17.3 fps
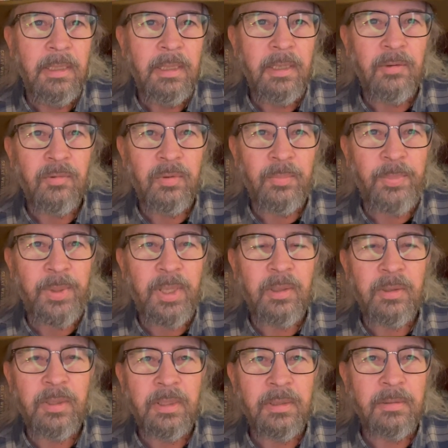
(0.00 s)
a
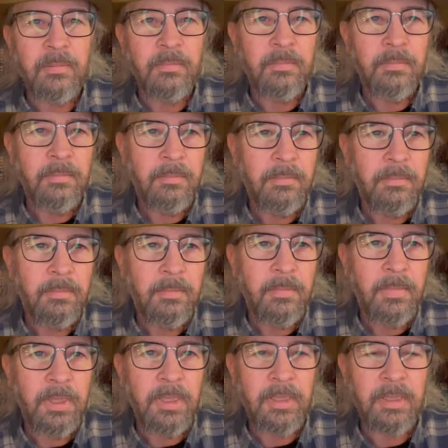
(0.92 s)
rebellion
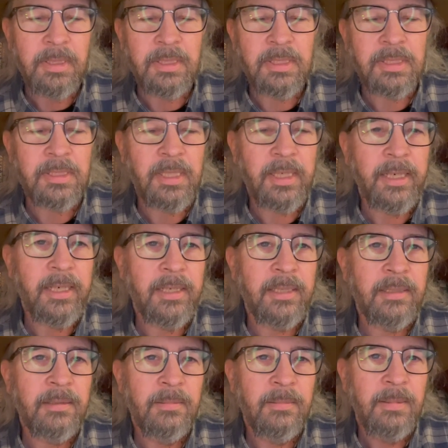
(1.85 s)
in this land,